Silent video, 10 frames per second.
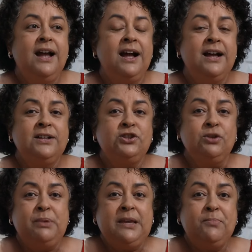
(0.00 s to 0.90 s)
uh, to
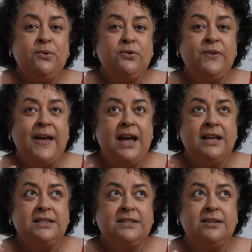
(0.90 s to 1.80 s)
people
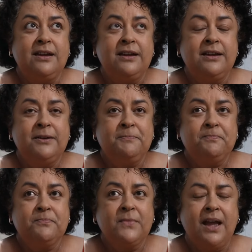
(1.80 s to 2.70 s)
that
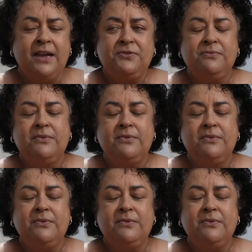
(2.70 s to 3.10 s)
um, I,